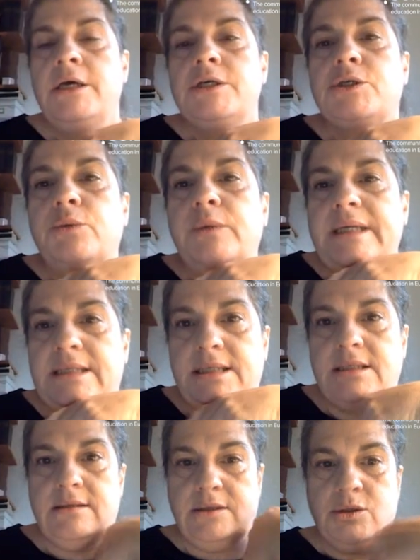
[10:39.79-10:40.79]
So
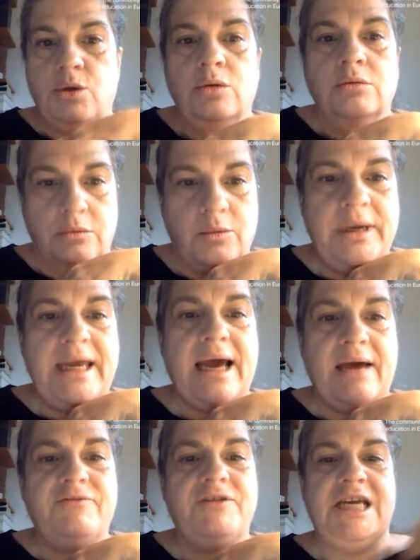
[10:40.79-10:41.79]
it's, so we
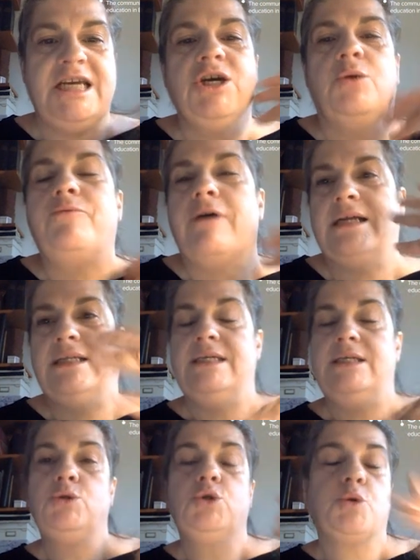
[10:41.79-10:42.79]
have changed our
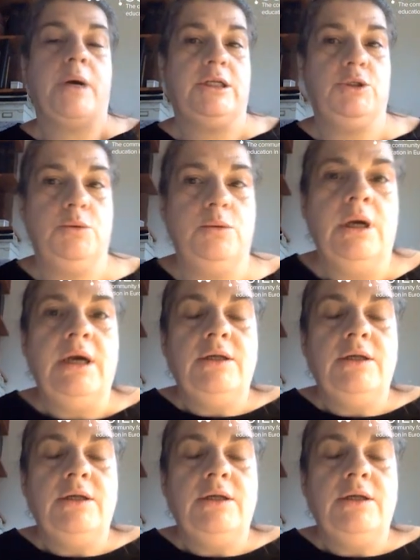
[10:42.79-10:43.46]
practice to try to